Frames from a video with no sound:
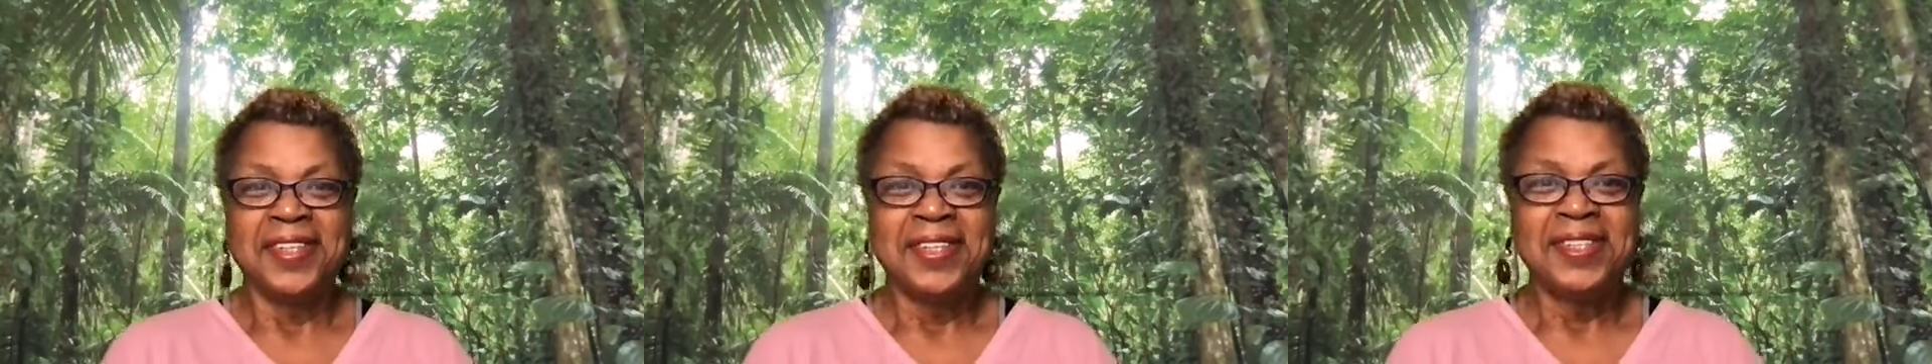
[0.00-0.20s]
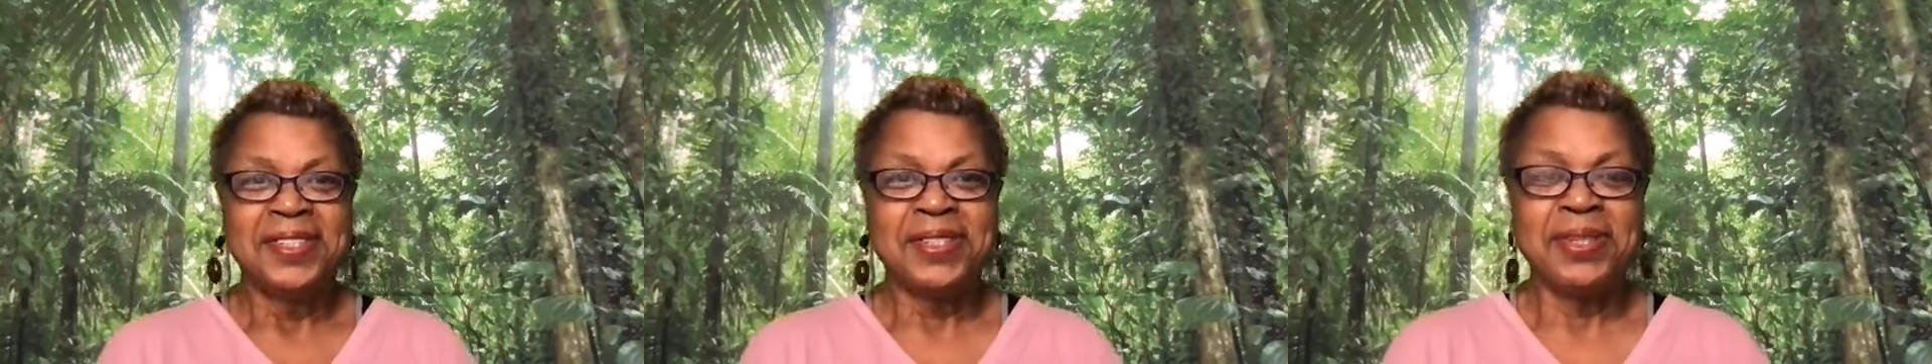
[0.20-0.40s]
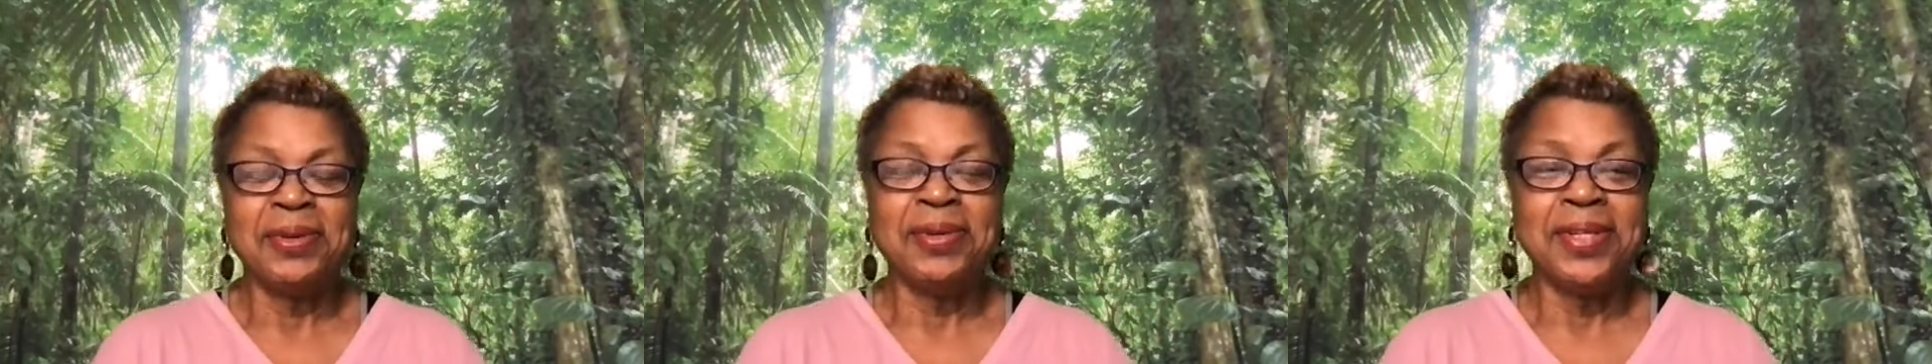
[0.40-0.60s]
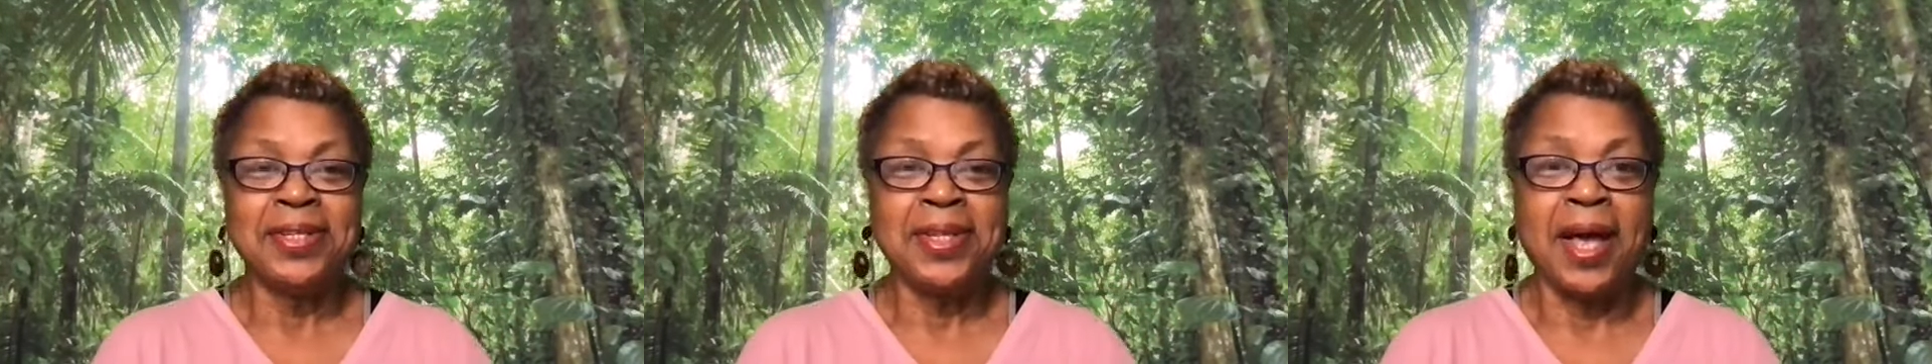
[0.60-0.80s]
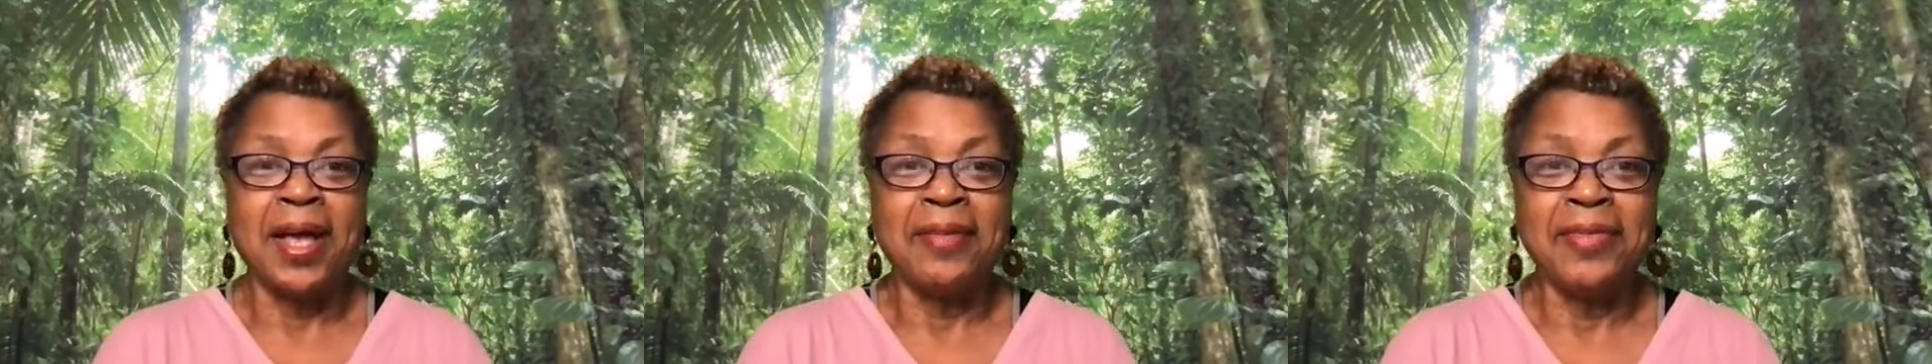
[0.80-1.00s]
So
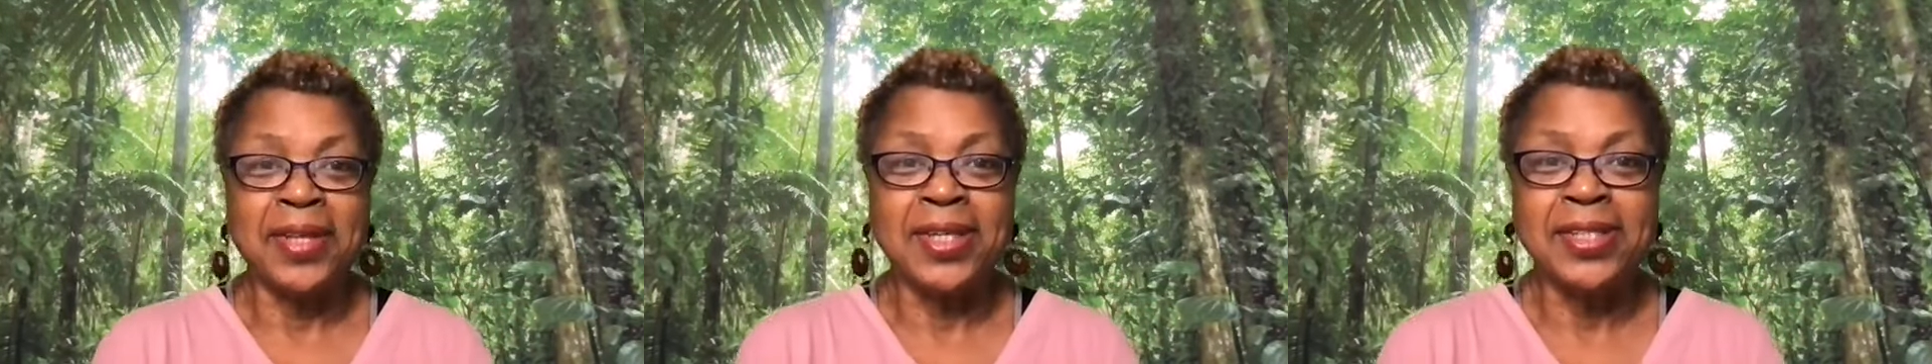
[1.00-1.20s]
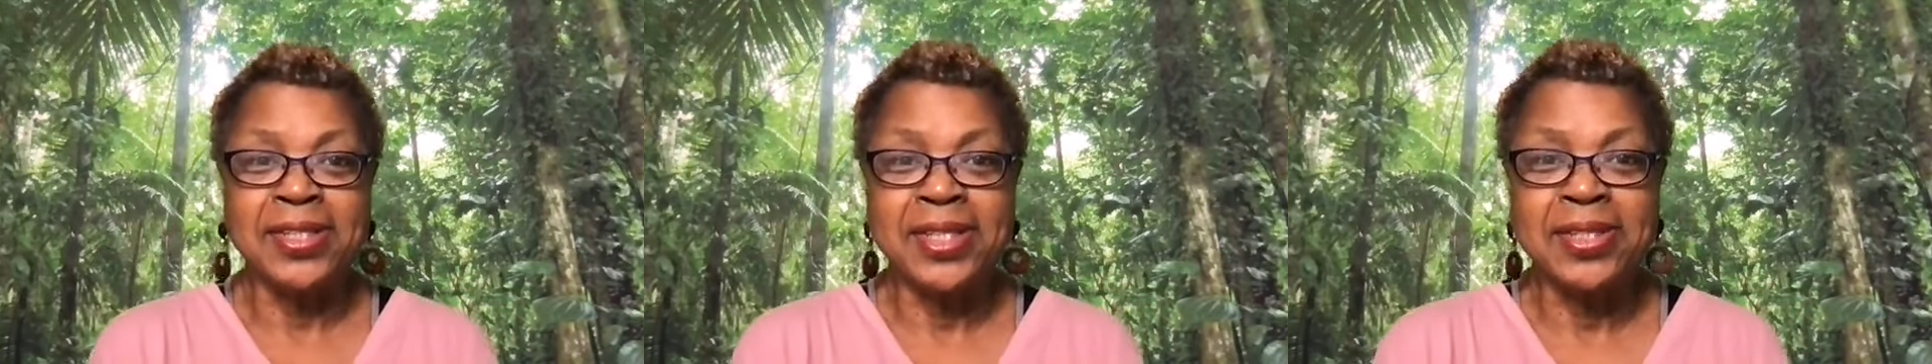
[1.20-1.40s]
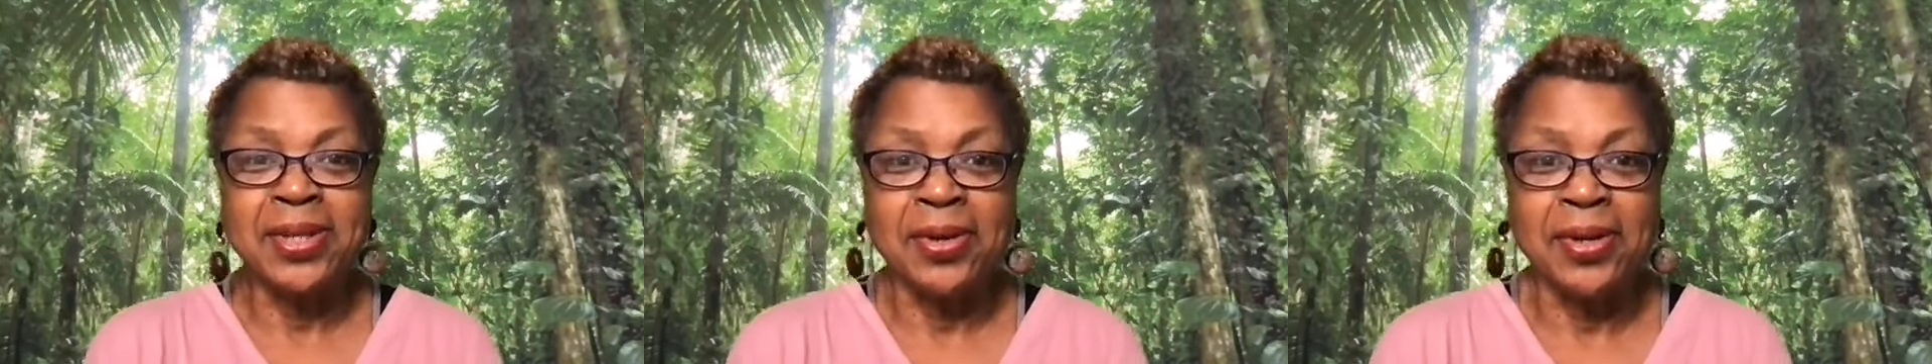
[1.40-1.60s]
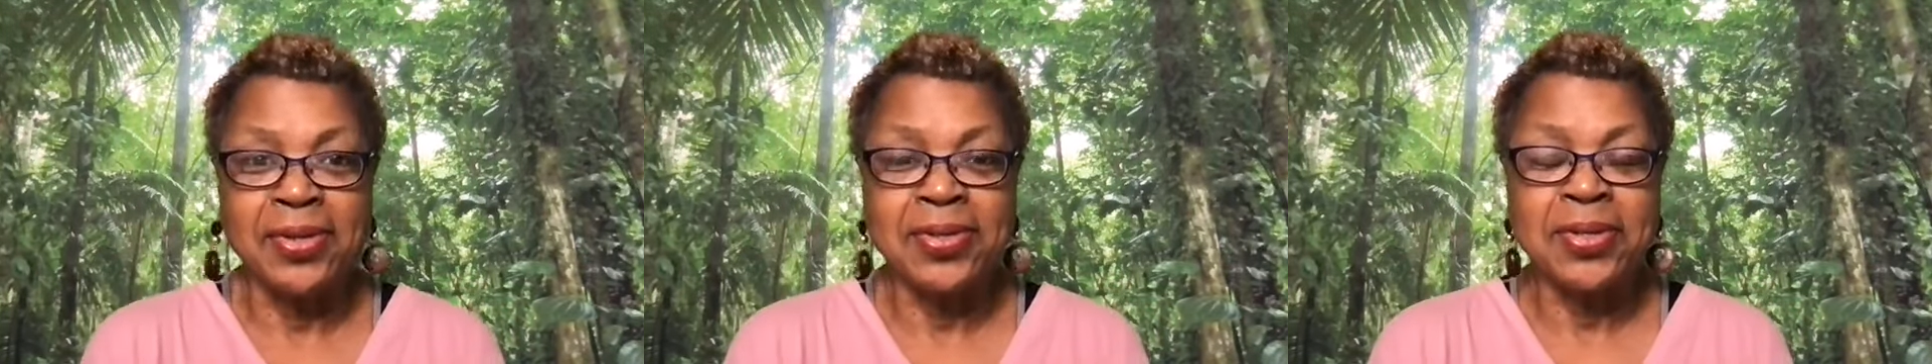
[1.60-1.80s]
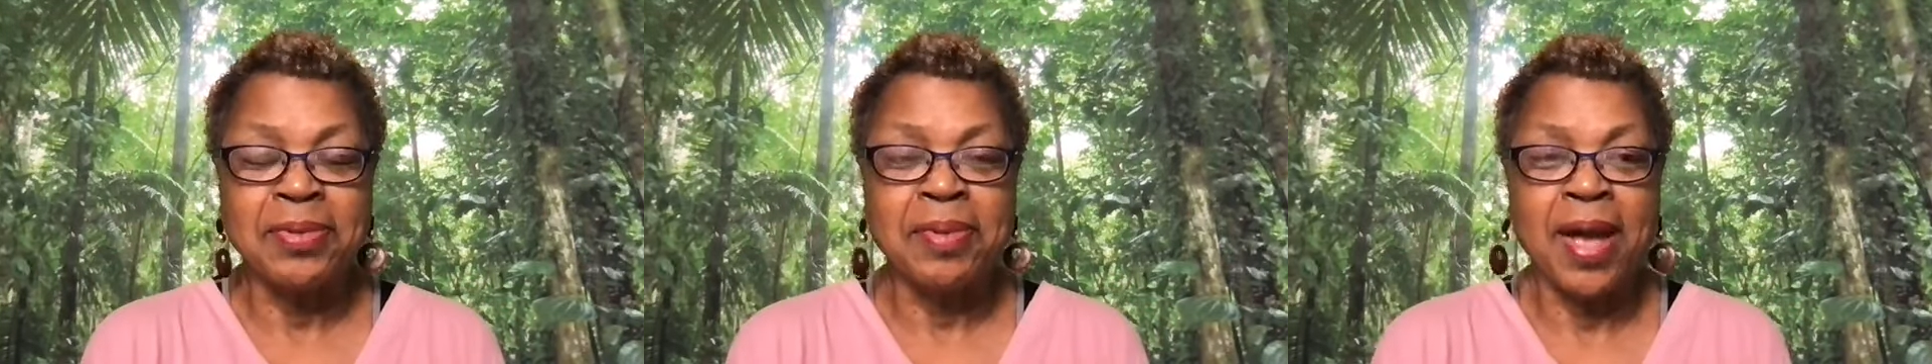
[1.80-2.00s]
I think it's just
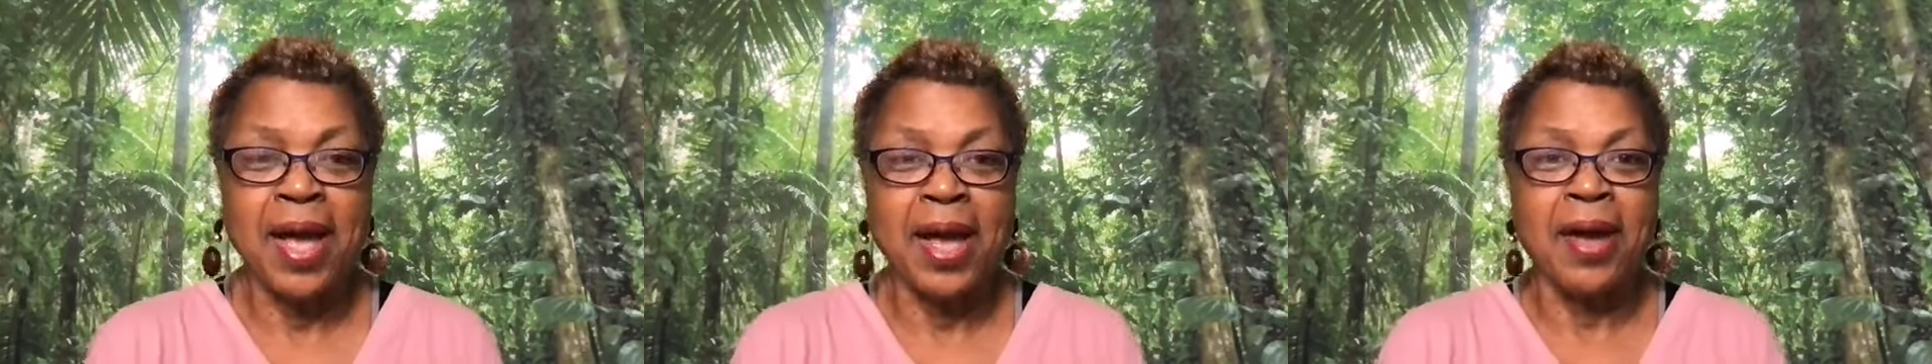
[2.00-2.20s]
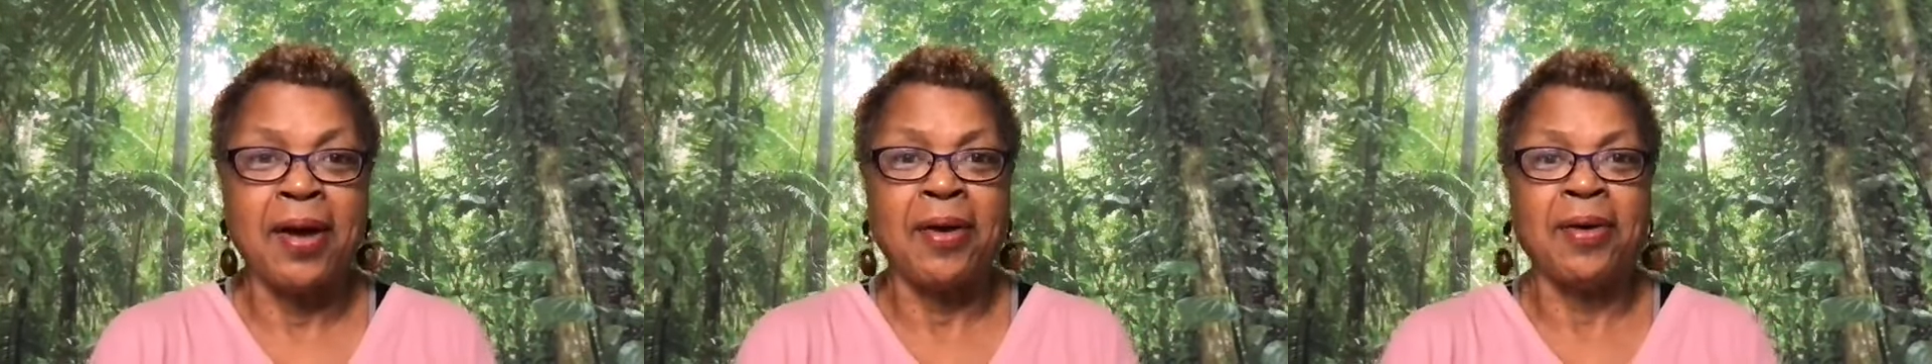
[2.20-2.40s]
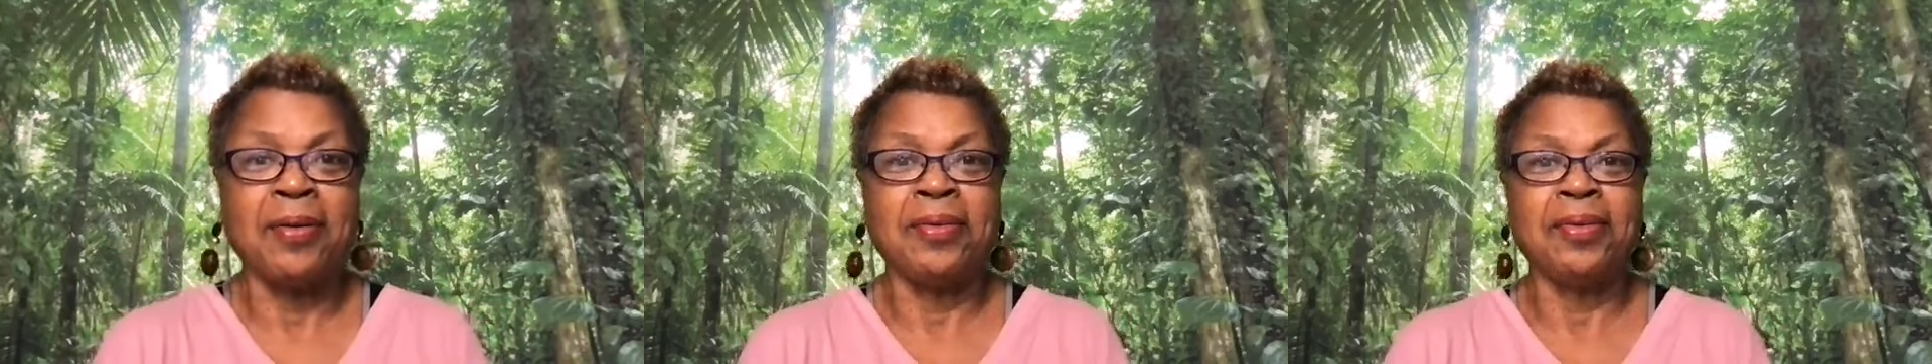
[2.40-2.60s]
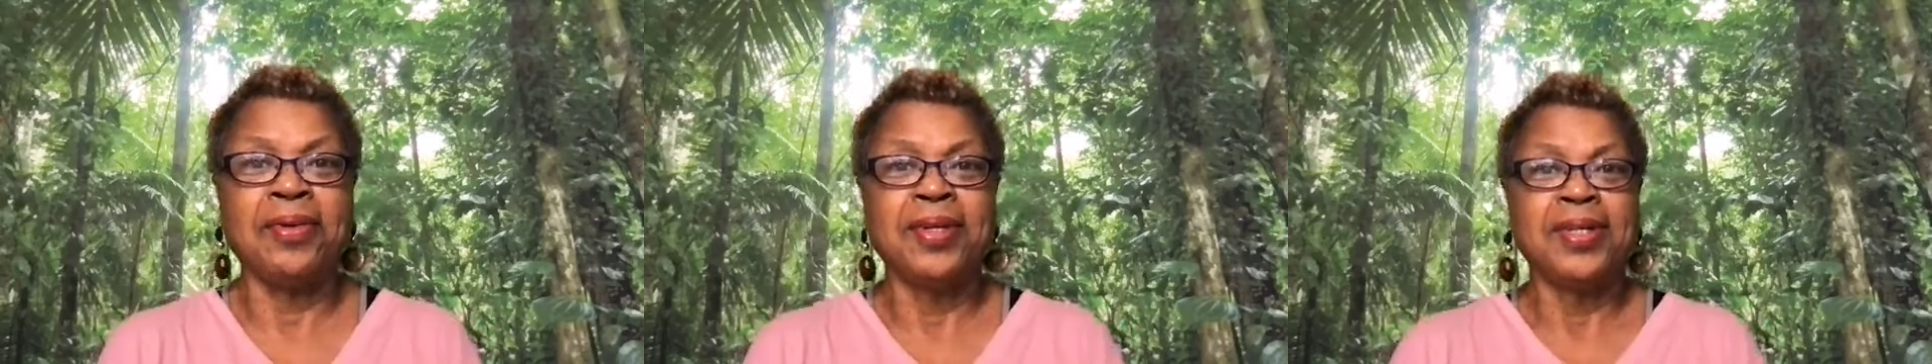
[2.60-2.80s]
awesome how